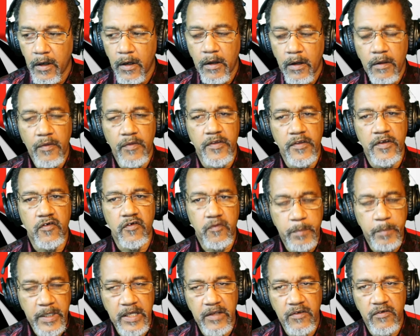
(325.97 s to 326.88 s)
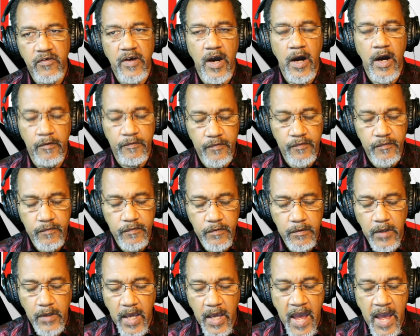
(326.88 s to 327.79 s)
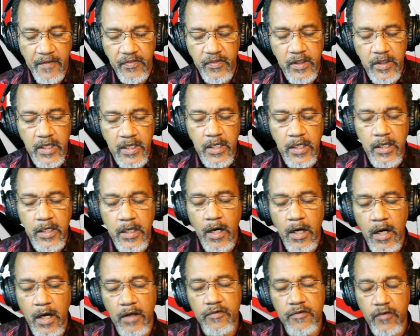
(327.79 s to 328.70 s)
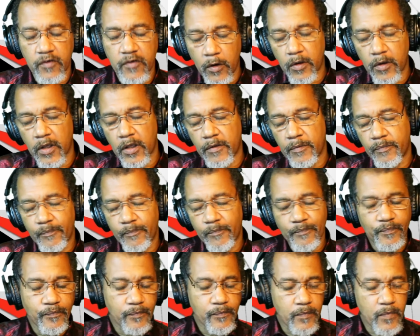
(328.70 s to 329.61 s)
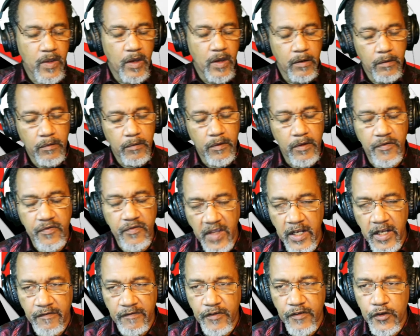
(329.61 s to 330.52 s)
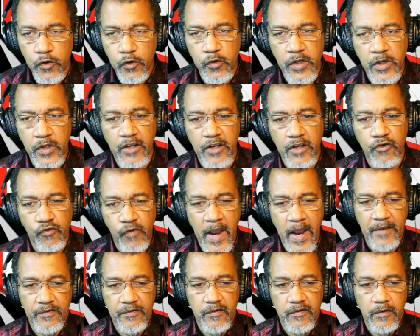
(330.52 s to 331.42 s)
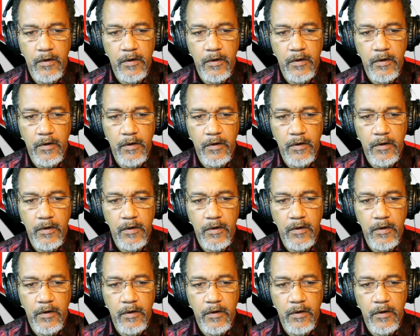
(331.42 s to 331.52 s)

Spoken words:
the speech of at the State of the Union address,